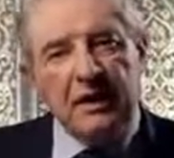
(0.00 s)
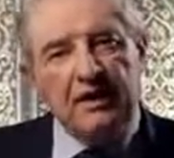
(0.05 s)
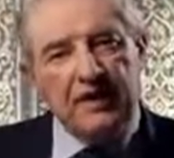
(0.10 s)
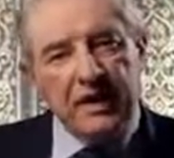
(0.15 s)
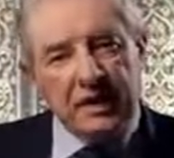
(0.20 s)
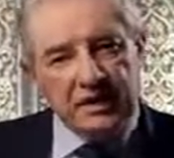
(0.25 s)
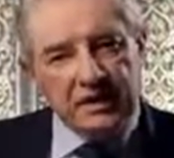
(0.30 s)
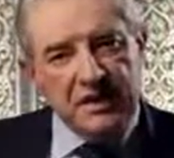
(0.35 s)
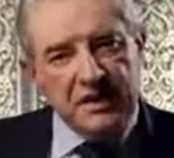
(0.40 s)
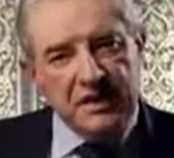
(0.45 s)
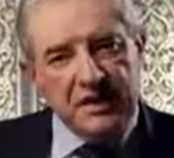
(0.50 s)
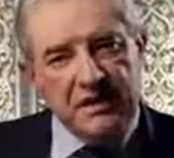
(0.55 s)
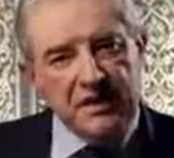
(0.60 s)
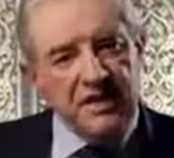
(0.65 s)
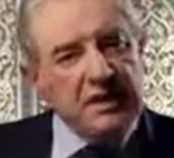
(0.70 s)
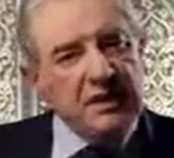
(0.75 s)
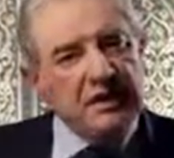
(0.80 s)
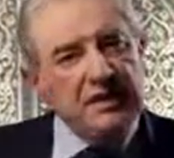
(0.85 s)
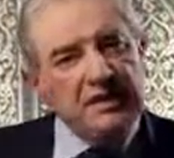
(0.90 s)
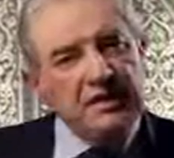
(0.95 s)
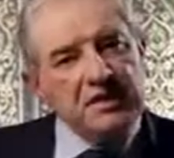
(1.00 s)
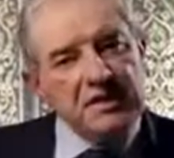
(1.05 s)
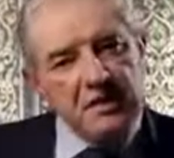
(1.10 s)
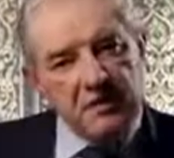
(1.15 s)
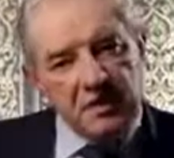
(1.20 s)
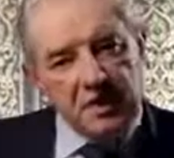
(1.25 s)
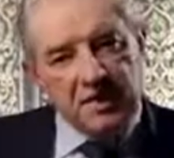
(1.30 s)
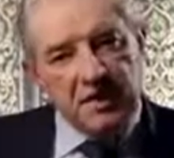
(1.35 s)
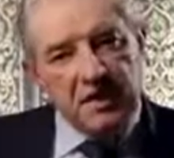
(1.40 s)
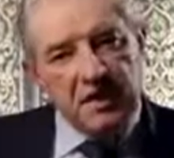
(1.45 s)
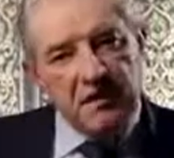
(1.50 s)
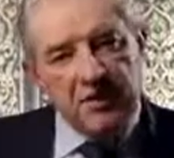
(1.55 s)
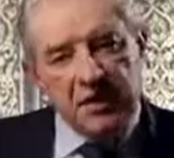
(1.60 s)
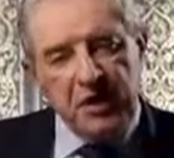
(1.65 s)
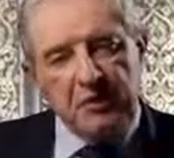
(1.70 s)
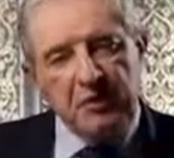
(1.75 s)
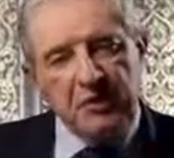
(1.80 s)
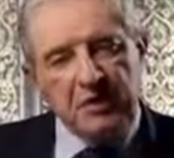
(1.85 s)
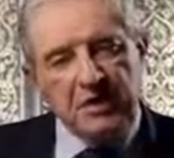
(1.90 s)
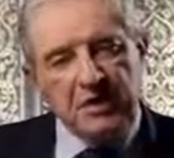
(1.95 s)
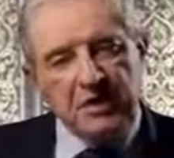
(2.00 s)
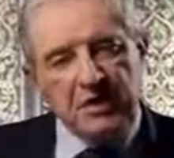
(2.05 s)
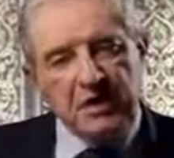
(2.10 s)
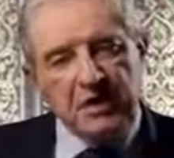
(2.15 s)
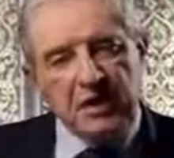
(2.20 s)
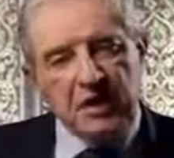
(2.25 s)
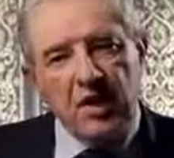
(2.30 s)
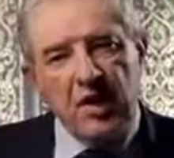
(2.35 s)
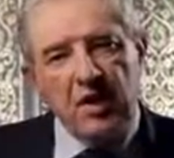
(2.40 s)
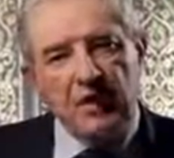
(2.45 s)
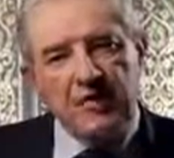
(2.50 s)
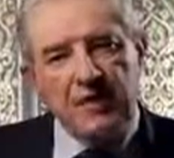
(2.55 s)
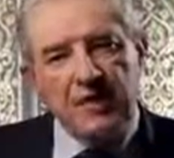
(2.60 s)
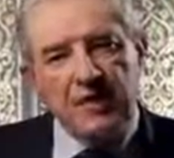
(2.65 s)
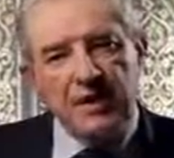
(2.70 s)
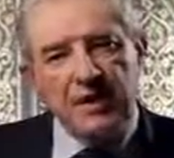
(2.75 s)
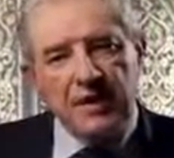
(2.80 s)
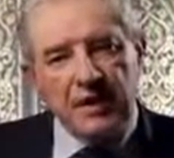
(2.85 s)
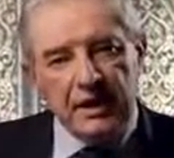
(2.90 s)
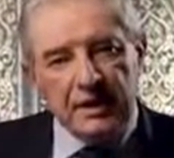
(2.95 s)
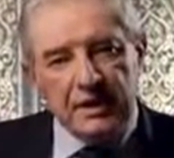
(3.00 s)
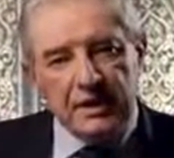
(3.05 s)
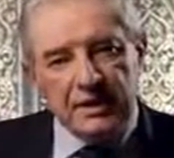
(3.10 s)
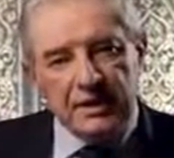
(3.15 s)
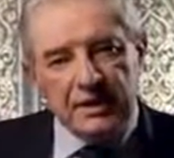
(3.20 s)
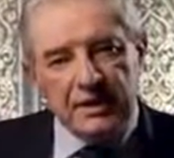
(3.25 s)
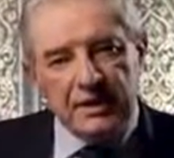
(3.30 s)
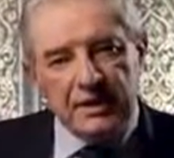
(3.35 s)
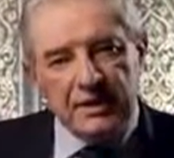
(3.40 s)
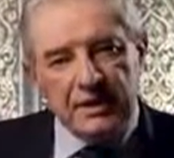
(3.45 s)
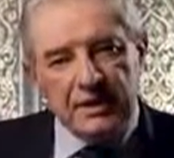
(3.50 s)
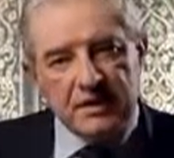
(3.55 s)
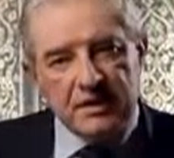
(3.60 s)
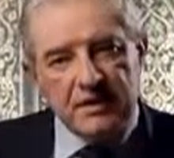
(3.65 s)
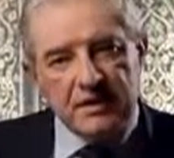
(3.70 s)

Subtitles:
that is, the Semitic peoples of the Middle East.